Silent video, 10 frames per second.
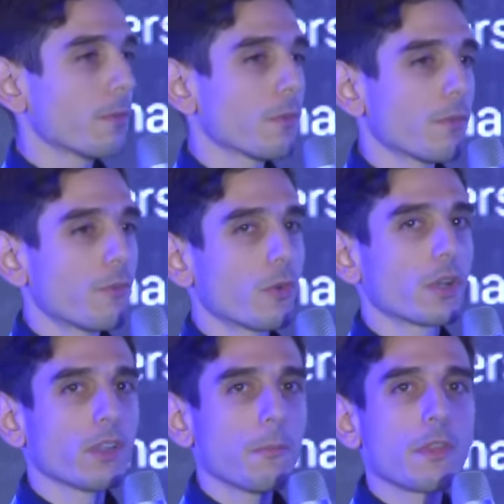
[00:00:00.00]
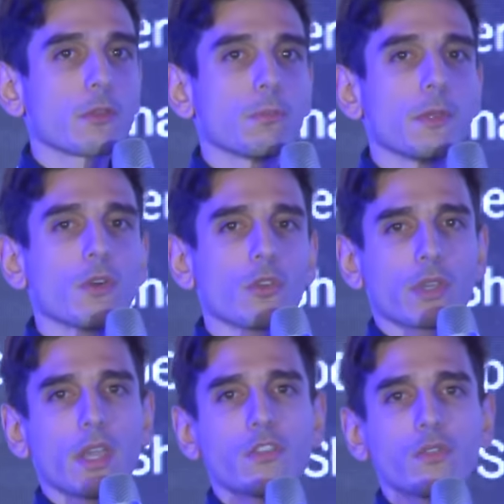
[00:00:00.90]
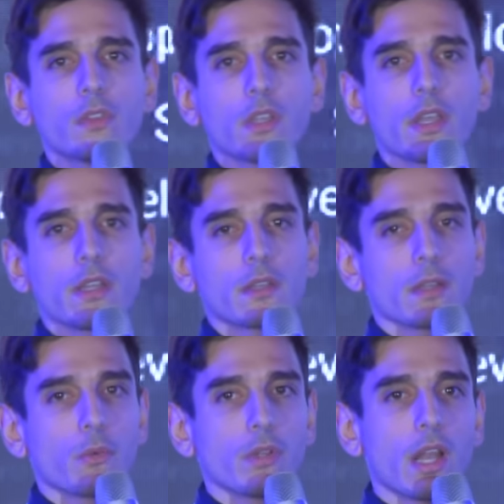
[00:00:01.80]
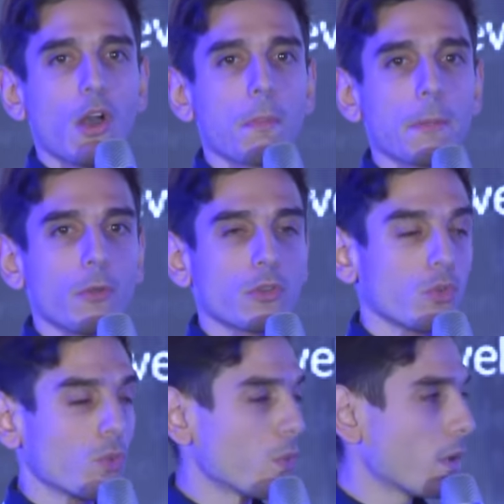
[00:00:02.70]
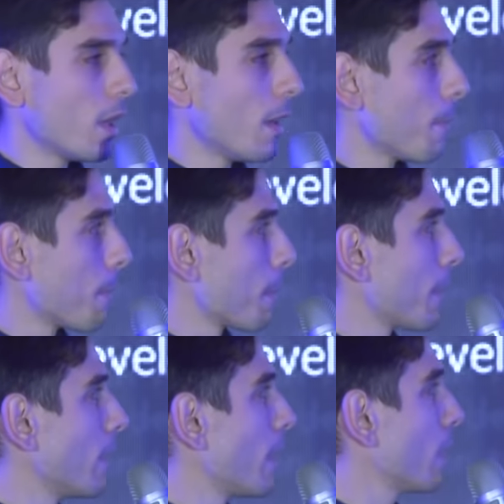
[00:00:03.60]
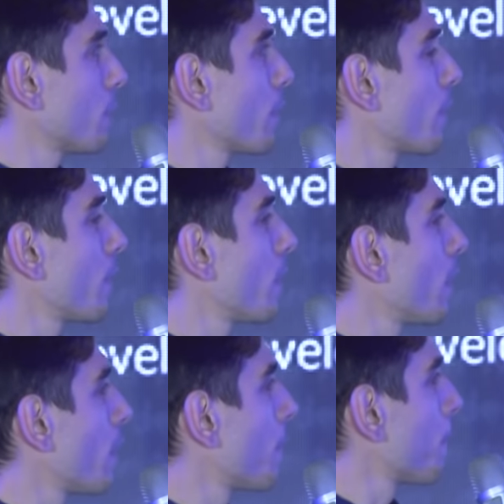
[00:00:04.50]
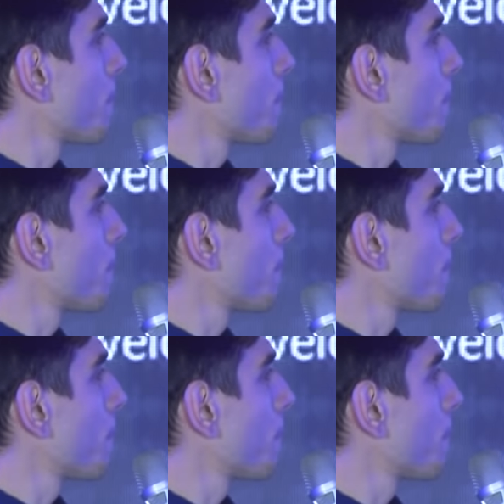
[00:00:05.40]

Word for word: for example, that would be on location and uh, would allow people to um, interact with um,